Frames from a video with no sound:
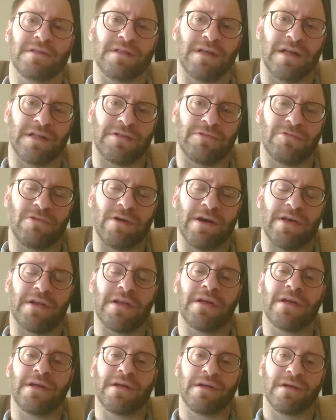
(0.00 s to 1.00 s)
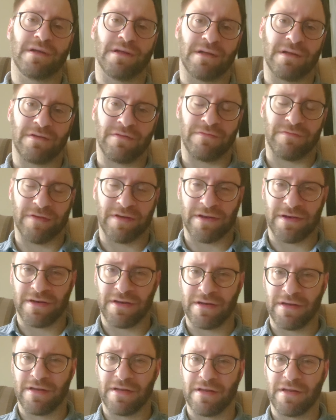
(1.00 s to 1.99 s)
that were
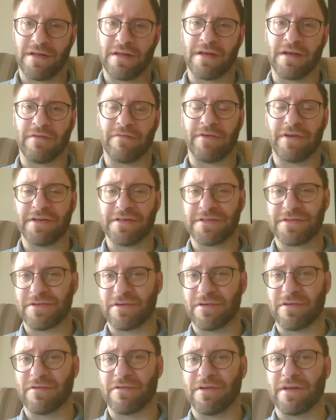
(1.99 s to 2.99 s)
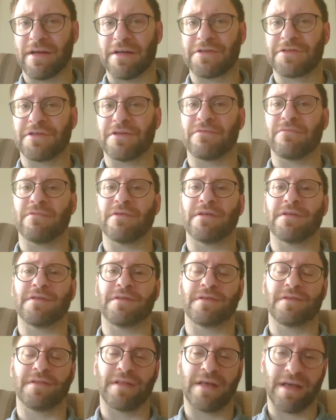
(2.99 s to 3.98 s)
in a very strong connection
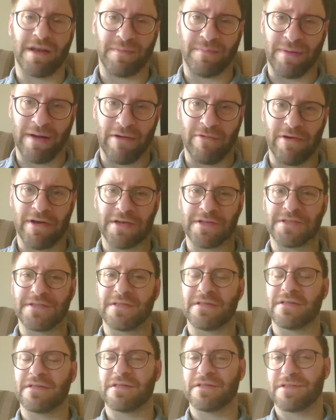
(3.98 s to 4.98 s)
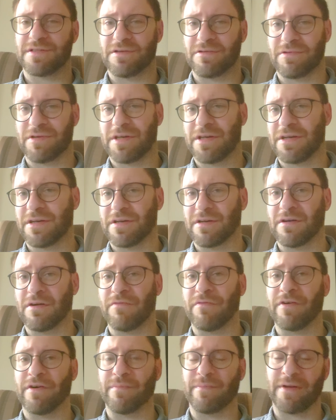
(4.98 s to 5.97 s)
with their powers. So here
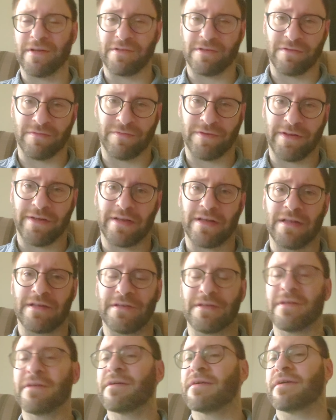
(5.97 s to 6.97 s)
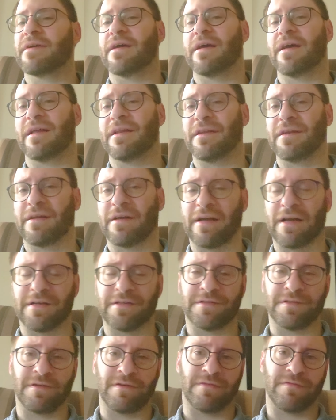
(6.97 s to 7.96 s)
government of England, and in
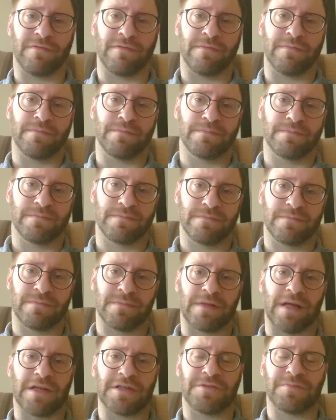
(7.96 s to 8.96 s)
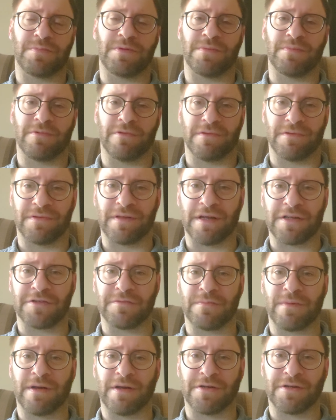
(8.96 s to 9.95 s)
case of Dutch people,
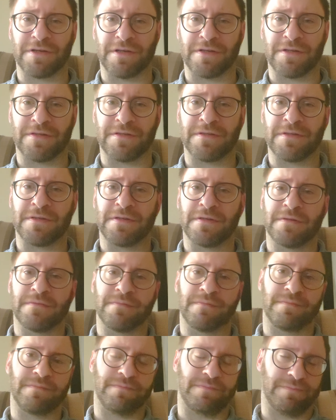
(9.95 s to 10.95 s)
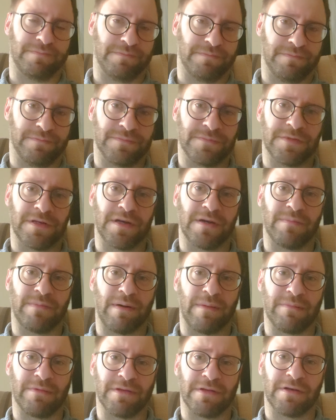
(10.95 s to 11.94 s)
Dutch merchants, the
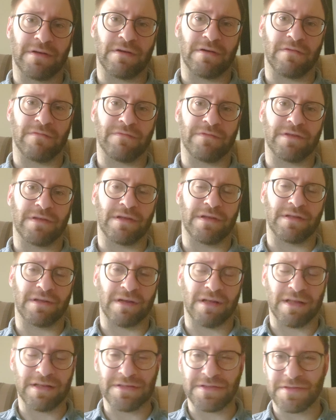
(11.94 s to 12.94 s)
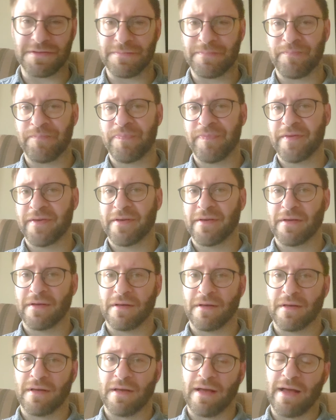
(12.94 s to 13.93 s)
Republic of the Netherlands.
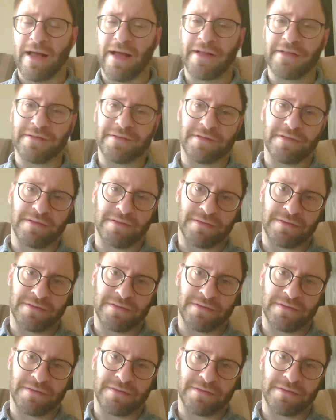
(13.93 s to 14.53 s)
And